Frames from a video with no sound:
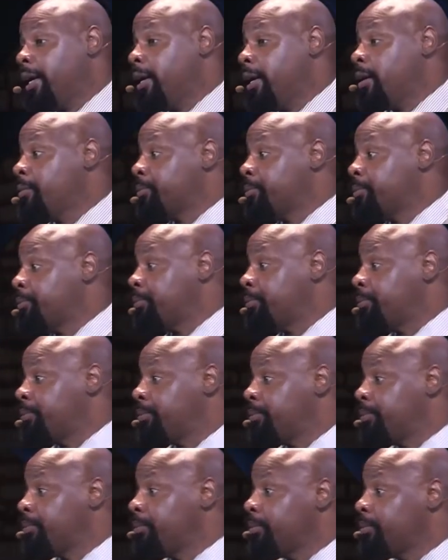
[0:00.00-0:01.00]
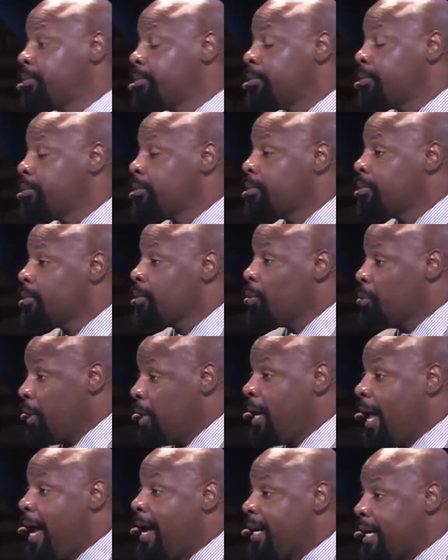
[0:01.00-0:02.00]
him. We
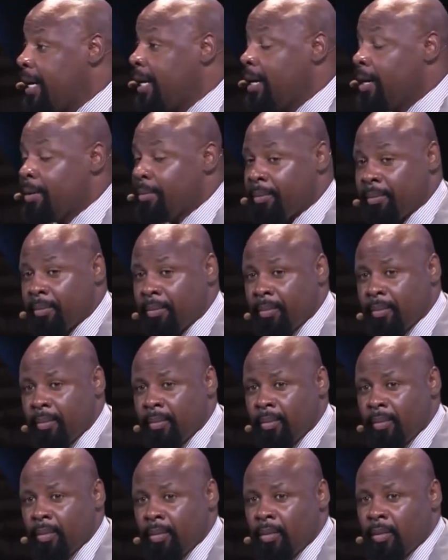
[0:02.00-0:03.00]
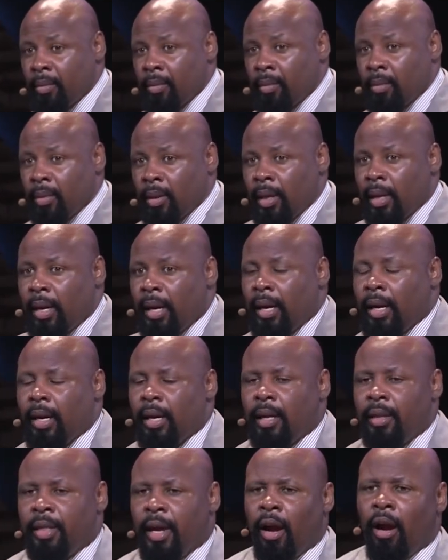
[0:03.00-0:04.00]
like him."
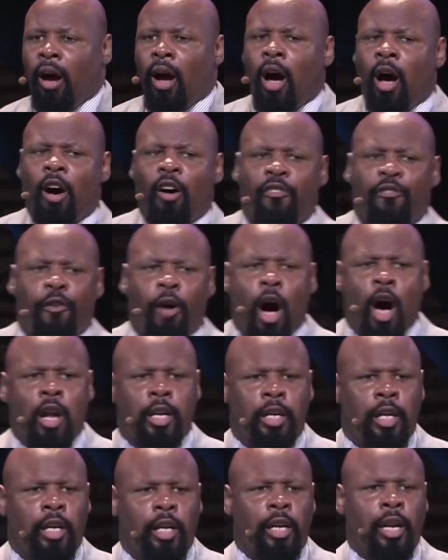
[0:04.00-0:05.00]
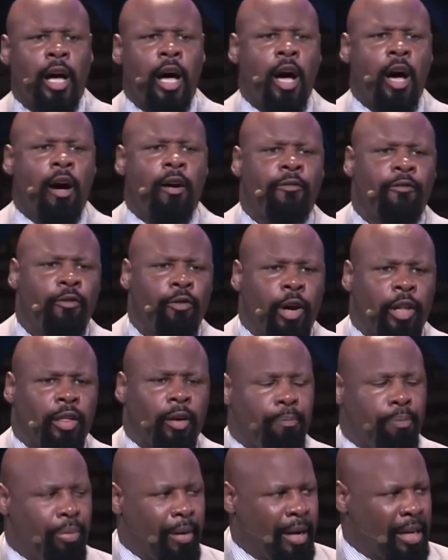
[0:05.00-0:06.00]
They're all falling in love with
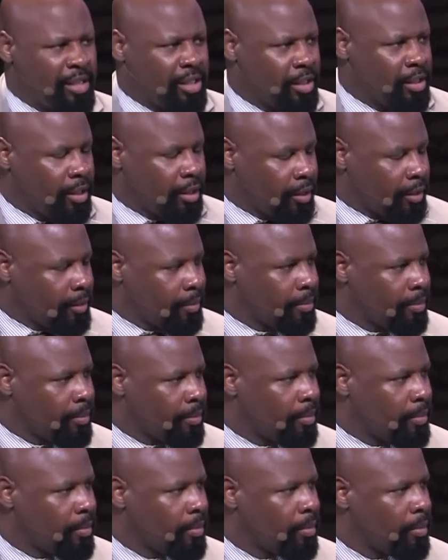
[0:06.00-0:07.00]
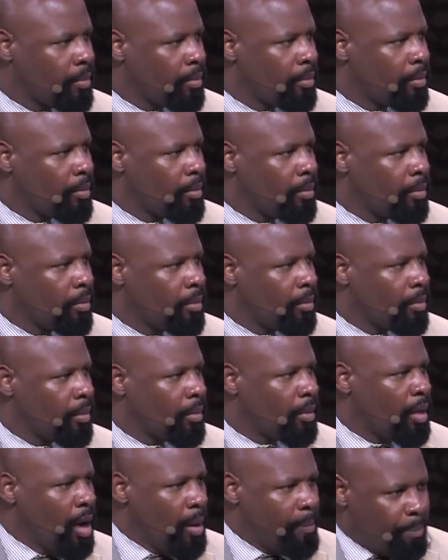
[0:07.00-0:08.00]
a prisoner,
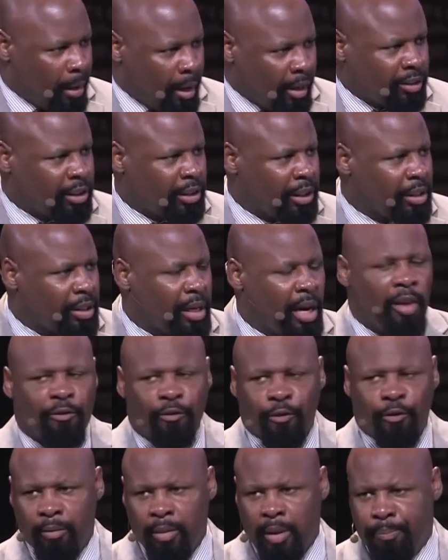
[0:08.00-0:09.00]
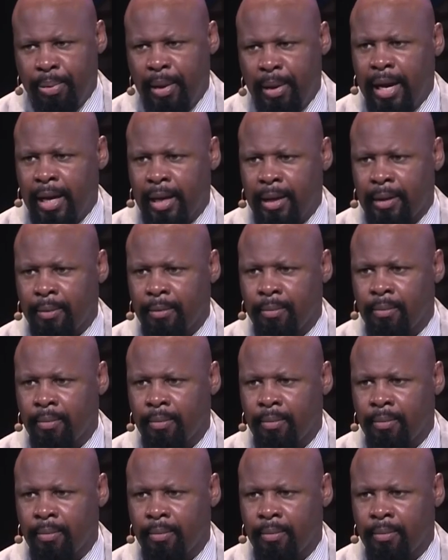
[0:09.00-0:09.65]
a person come from the pit